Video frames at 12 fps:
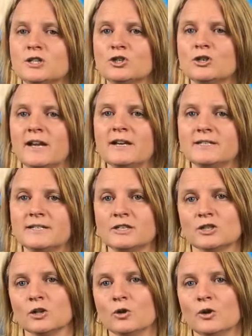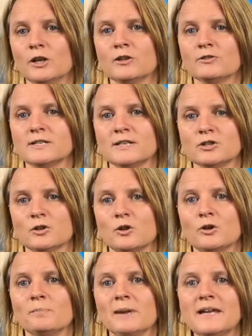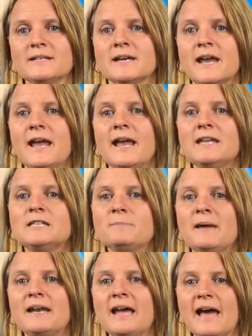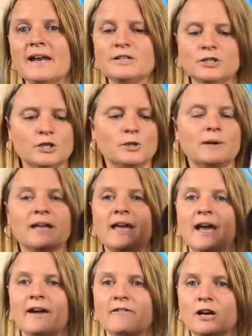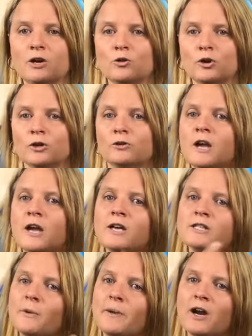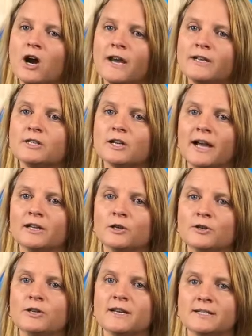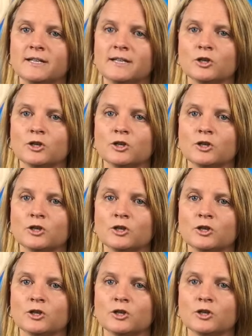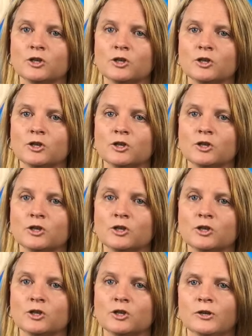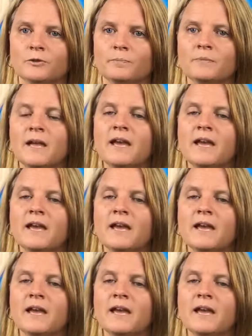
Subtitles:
the straight essential oil or essential oil blend, it's been added to a carrier oil. So when I dilute essential oils, I use a carrier oil.